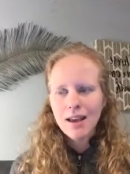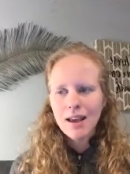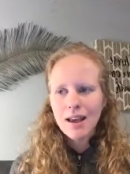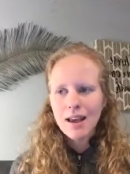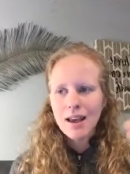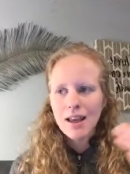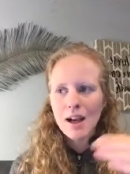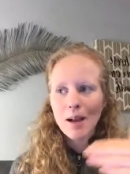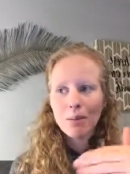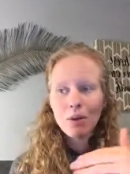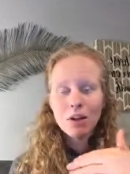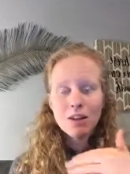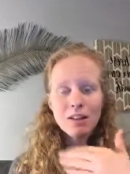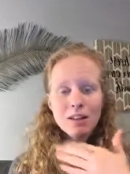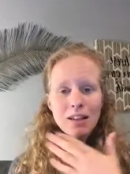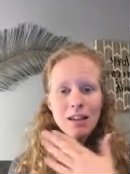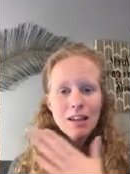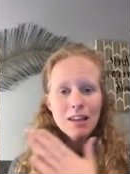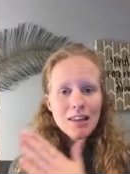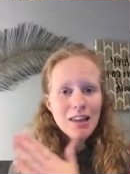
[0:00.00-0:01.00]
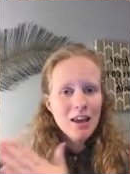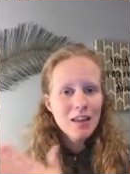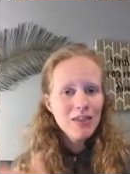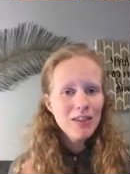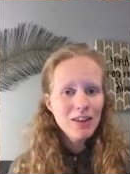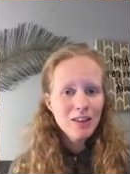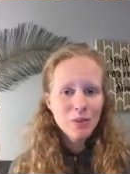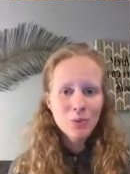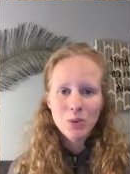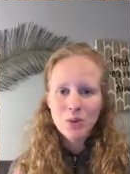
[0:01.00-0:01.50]
and I'm not saying that
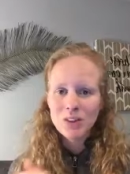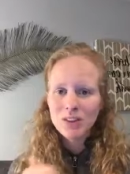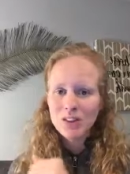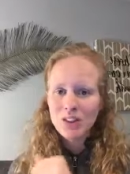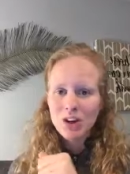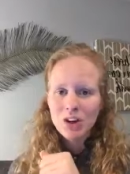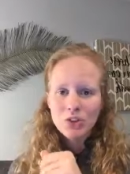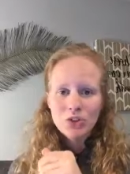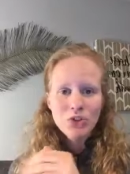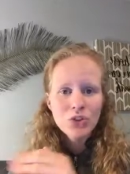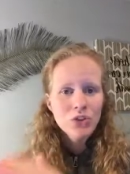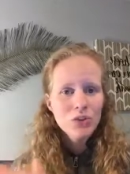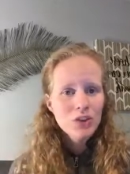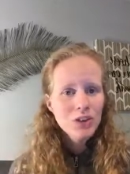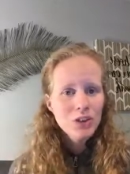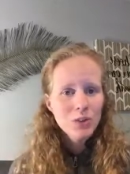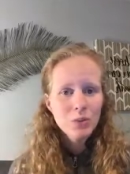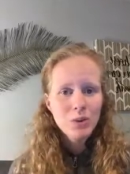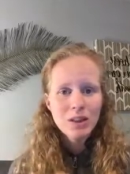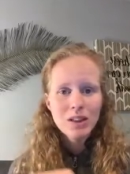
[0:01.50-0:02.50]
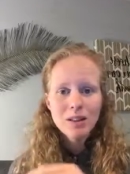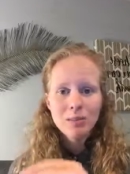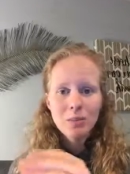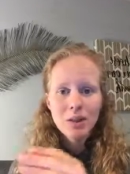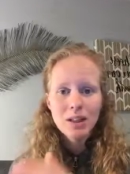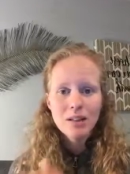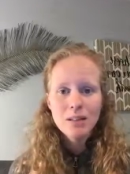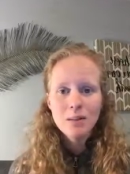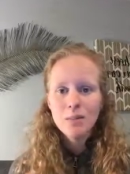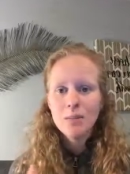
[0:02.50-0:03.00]
this one's not true or this one isn't,
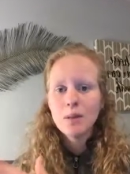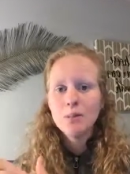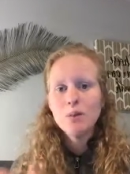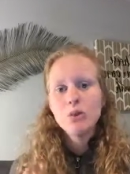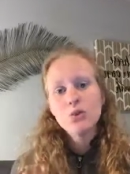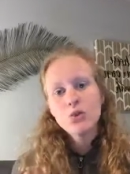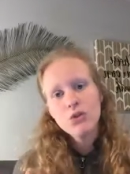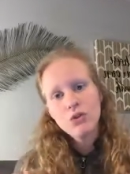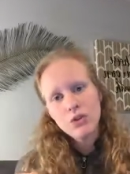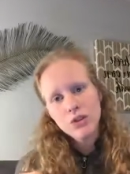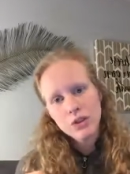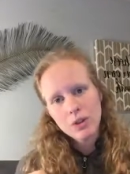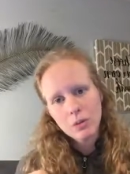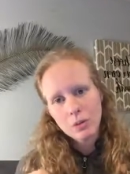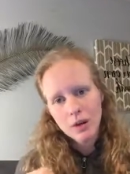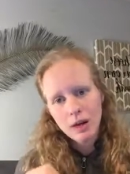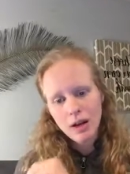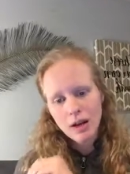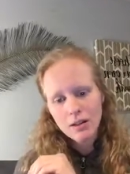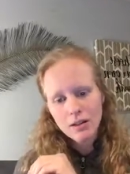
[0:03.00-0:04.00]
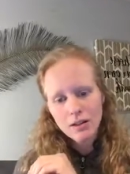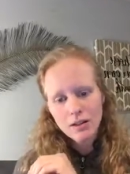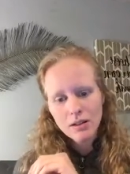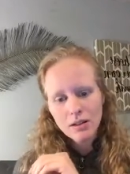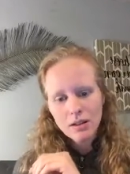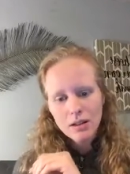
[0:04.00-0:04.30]
because it may be true for someone else.